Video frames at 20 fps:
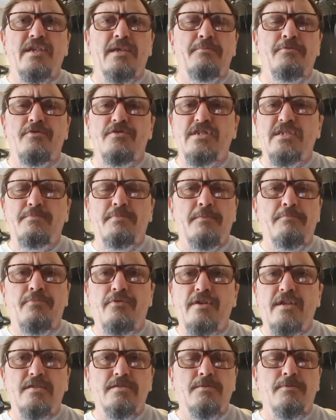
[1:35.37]
he's been
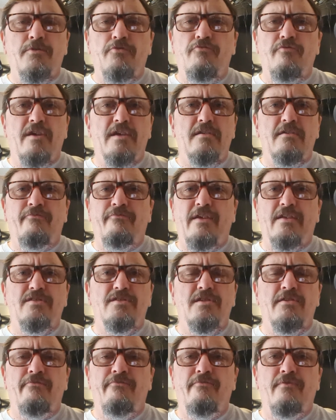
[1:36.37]
putting in some great
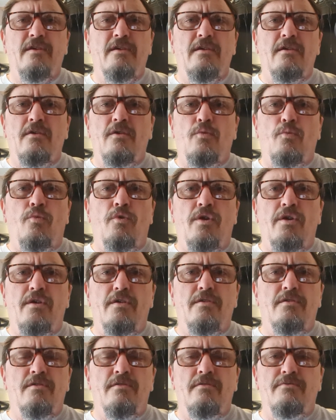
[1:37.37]
offensive
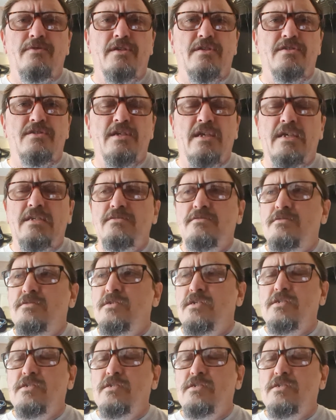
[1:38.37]
work this season.